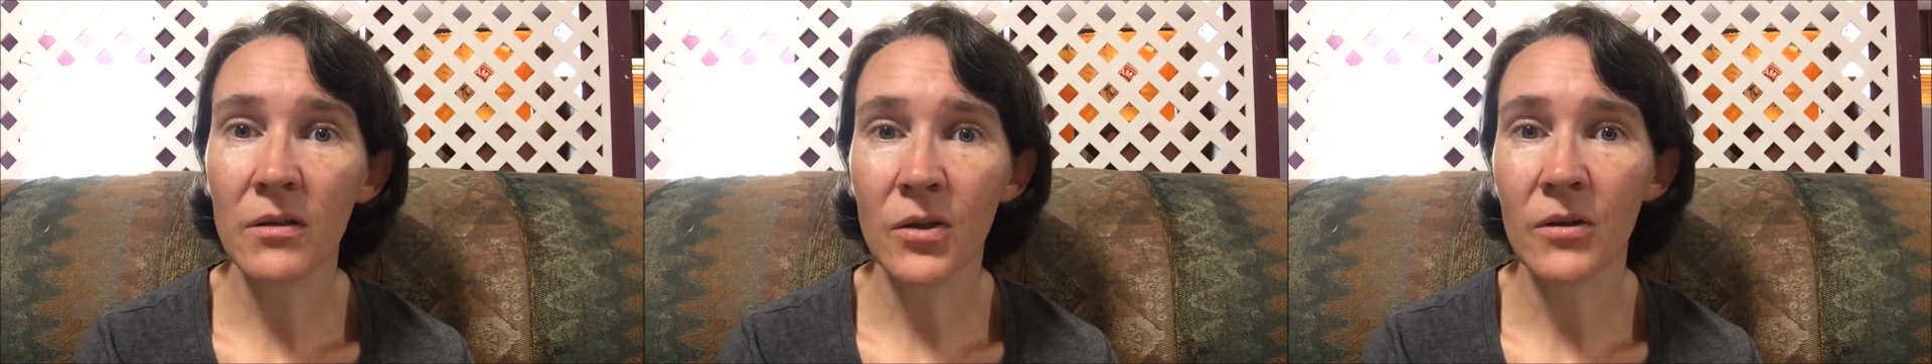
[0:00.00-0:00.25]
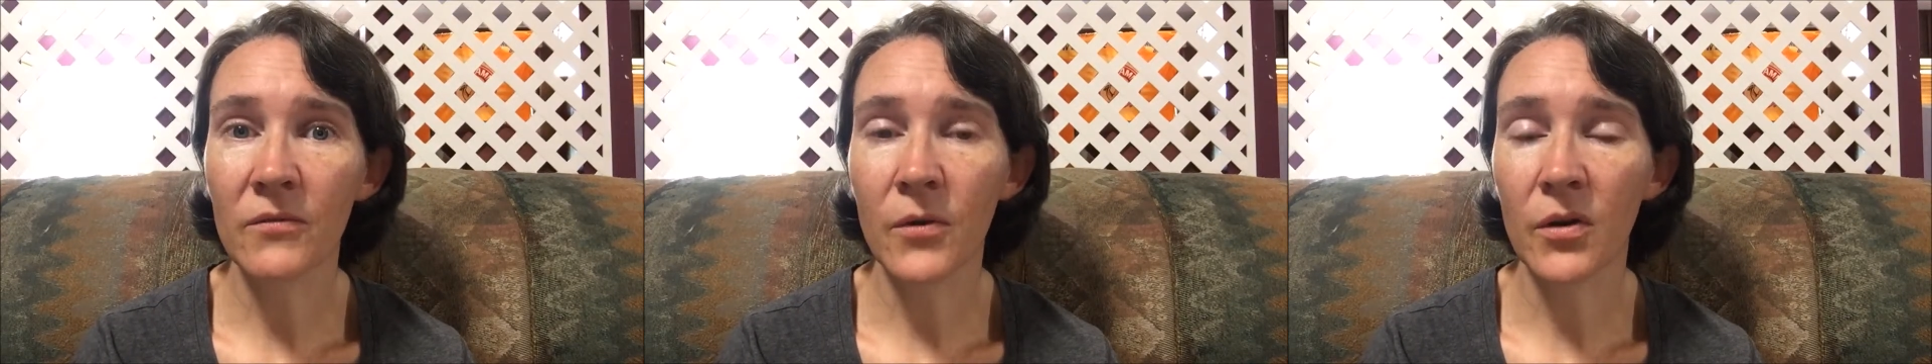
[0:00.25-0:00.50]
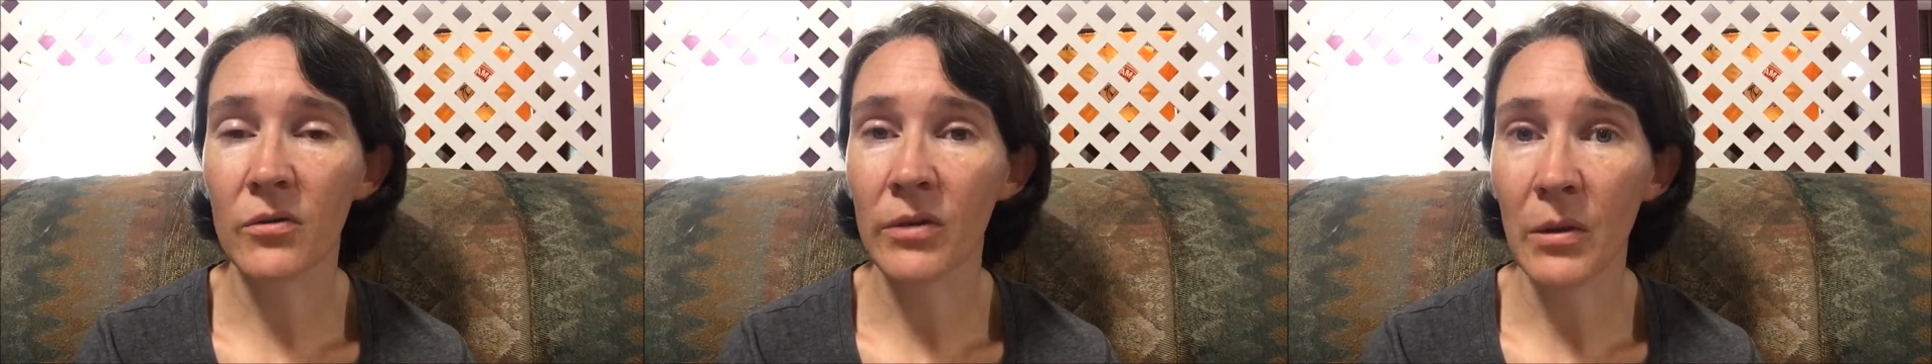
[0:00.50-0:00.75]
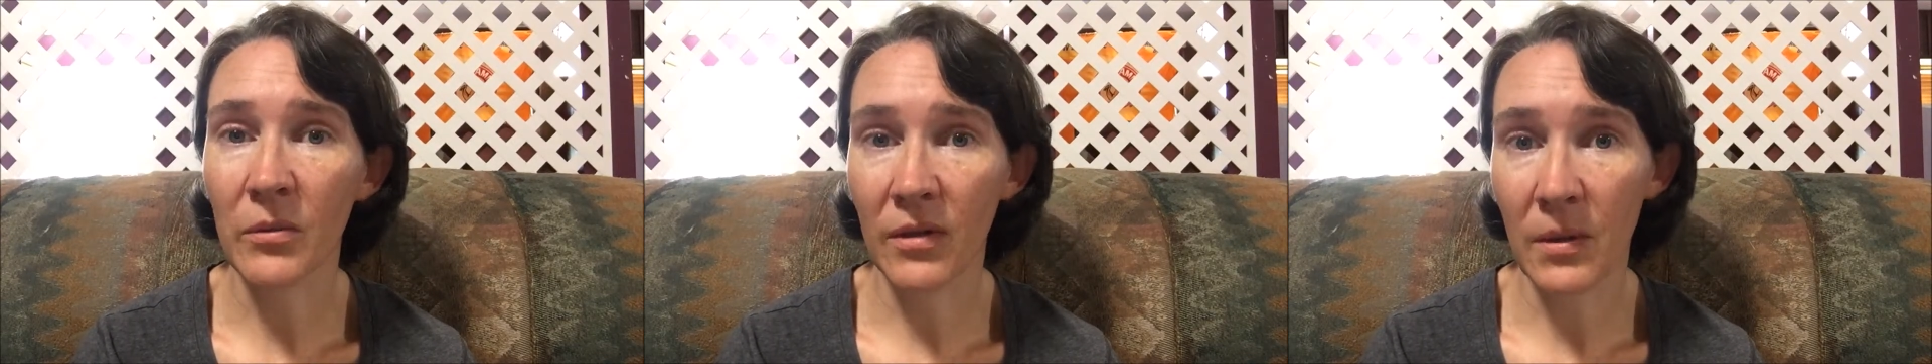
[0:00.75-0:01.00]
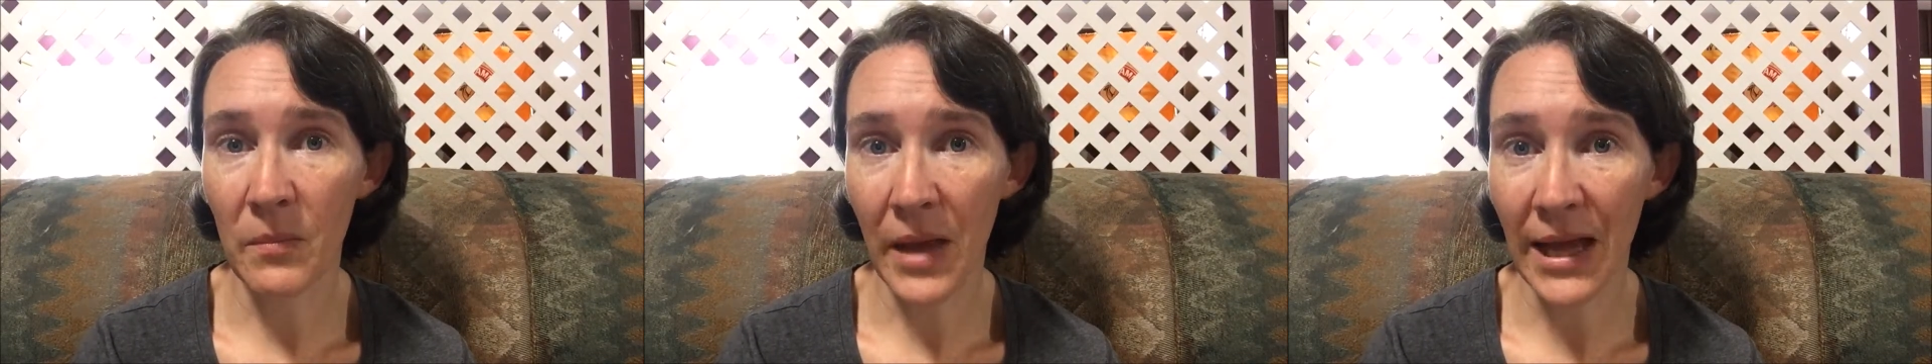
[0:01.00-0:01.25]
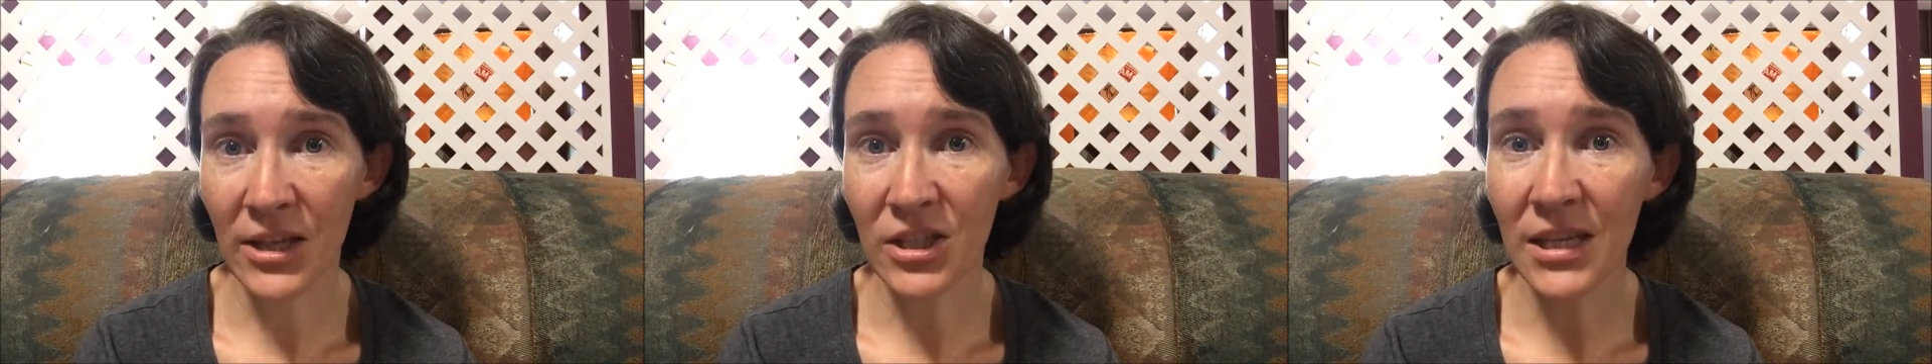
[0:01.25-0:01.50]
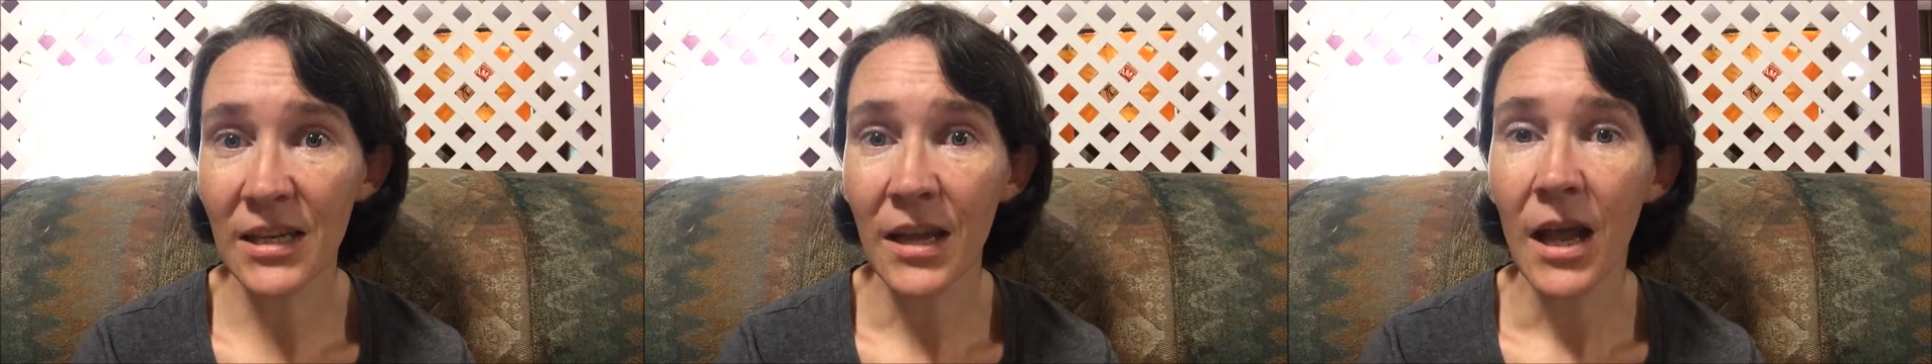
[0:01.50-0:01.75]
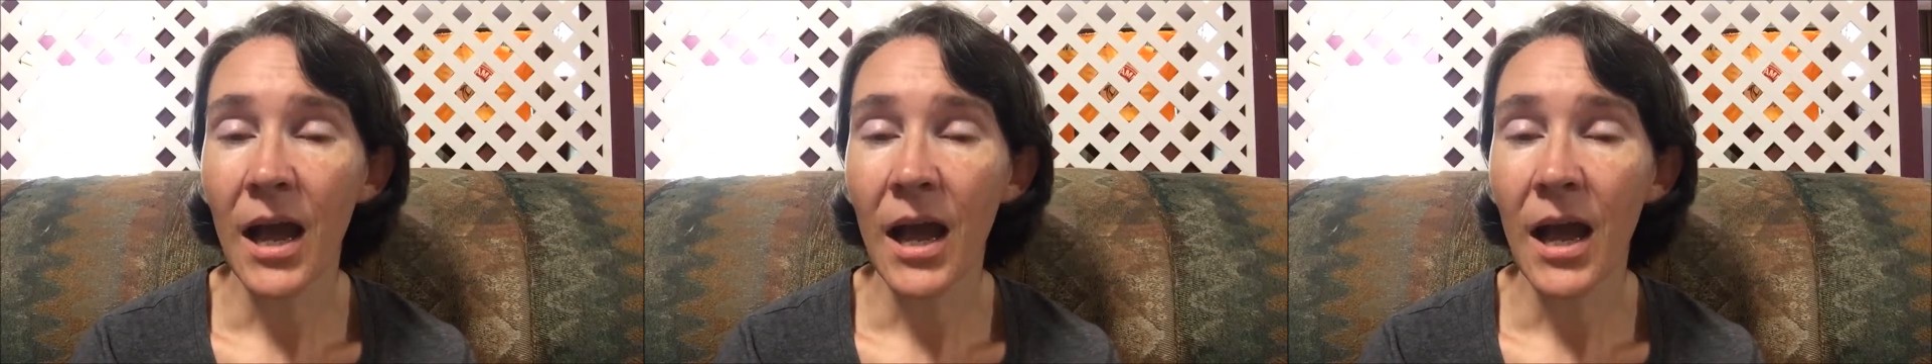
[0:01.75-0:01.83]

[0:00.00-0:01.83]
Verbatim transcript: Look for Create with Compassion.